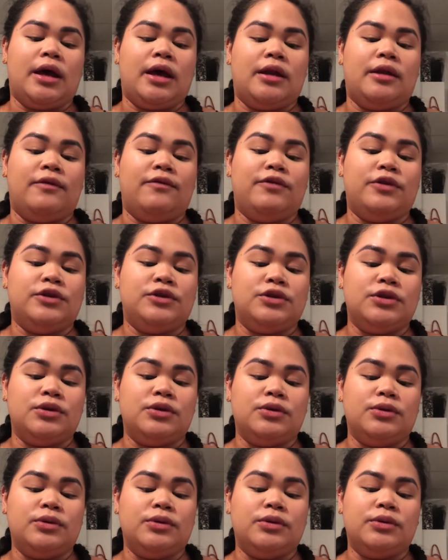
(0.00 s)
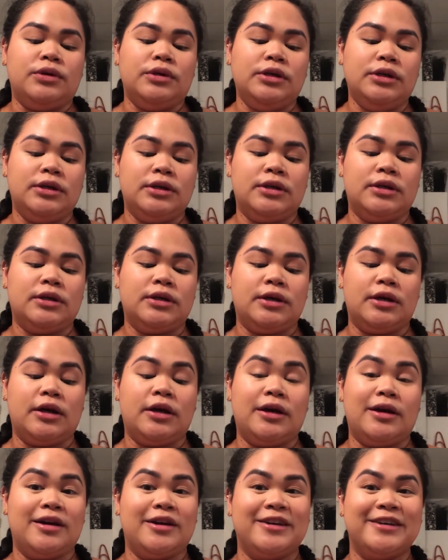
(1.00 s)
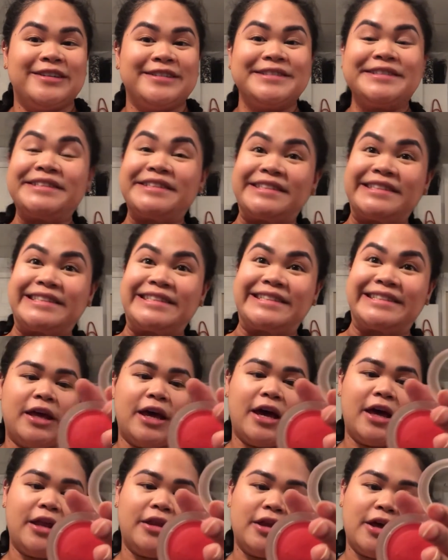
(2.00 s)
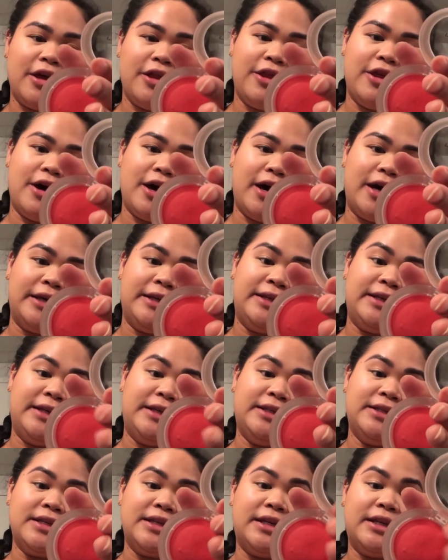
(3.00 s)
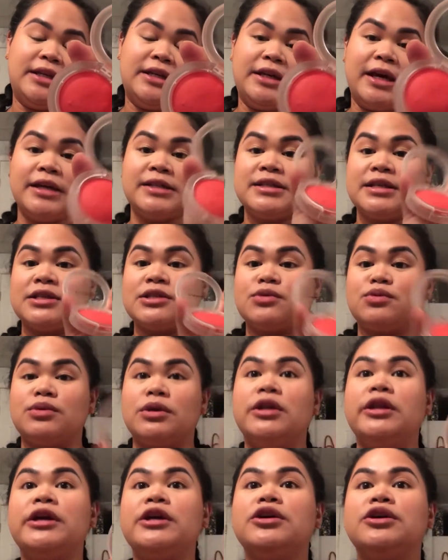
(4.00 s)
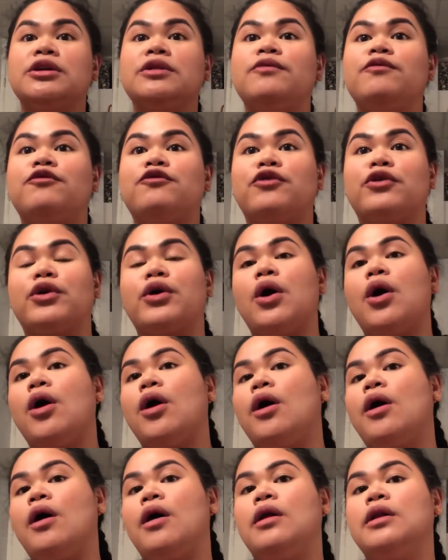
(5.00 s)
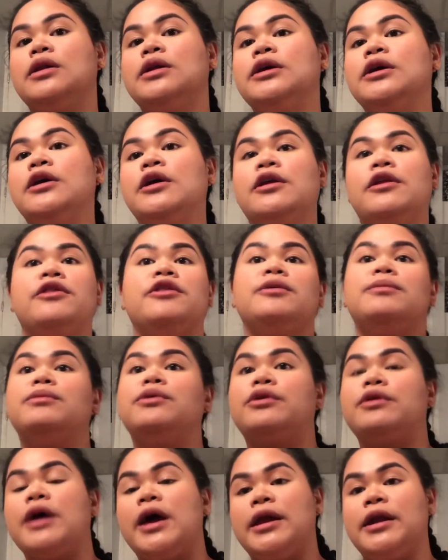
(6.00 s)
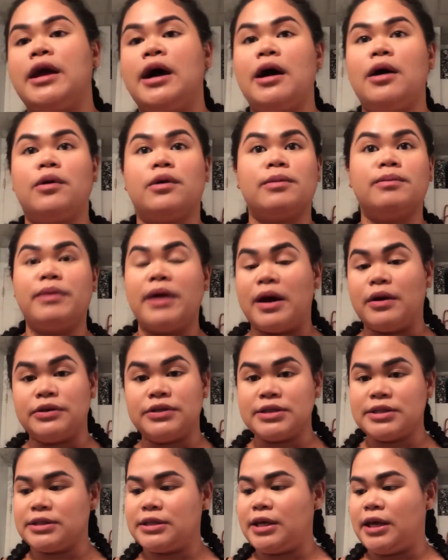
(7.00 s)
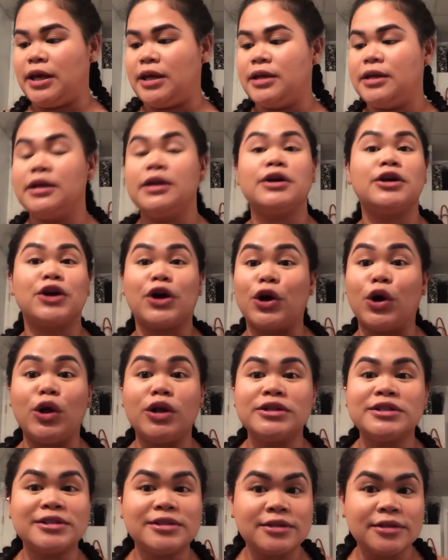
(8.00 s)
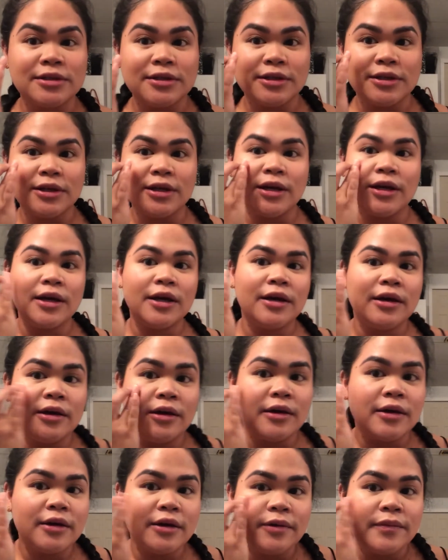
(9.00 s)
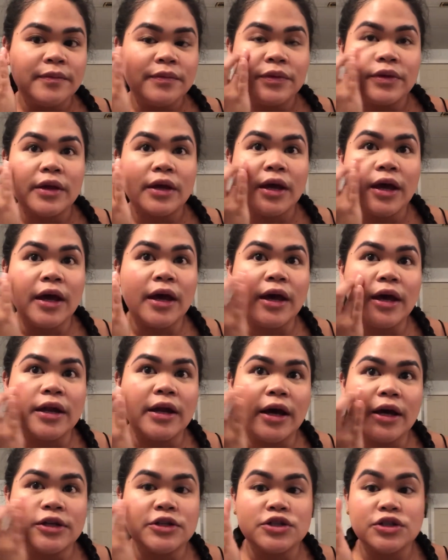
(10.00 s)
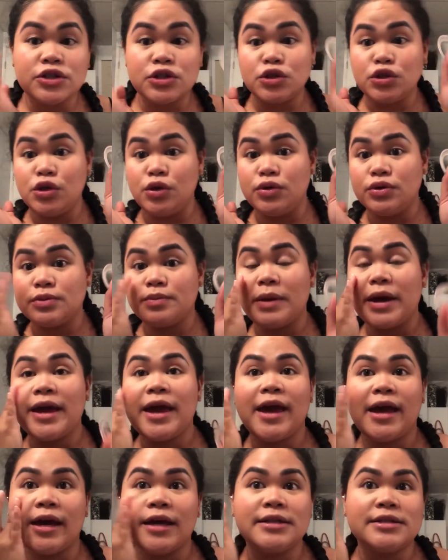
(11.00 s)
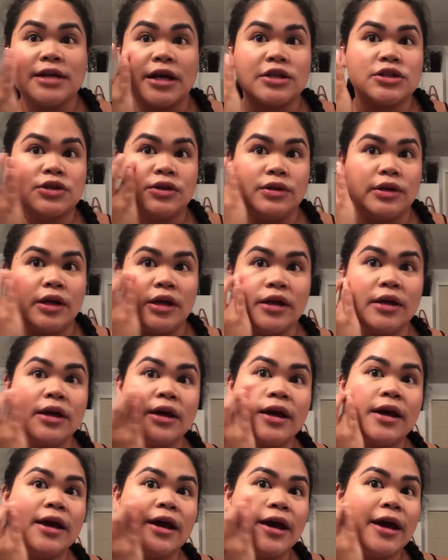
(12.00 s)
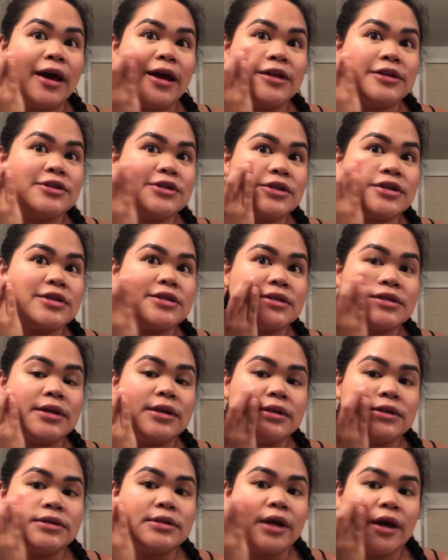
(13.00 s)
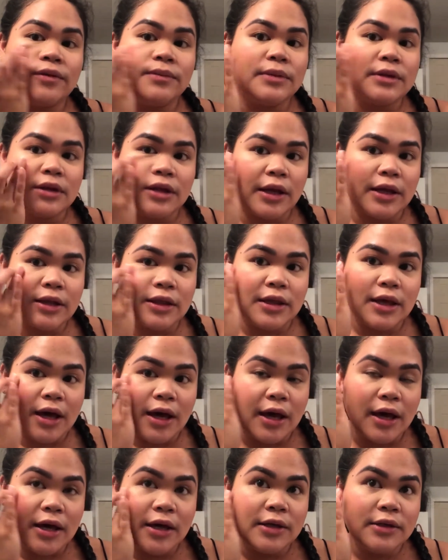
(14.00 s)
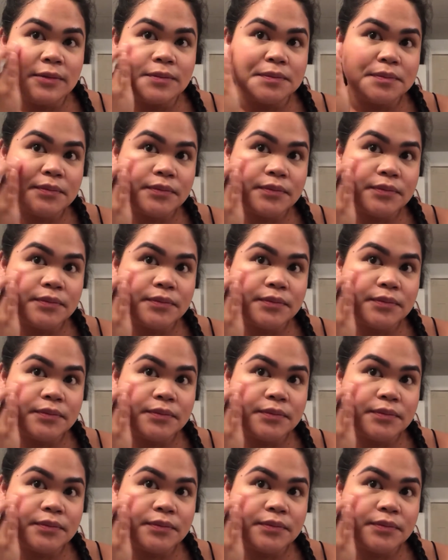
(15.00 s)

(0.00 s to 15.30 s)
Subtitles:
And if you do get the Heat Index, it's really good for all the morena or brown skin girls. And I just use my hands actually and just dab it like that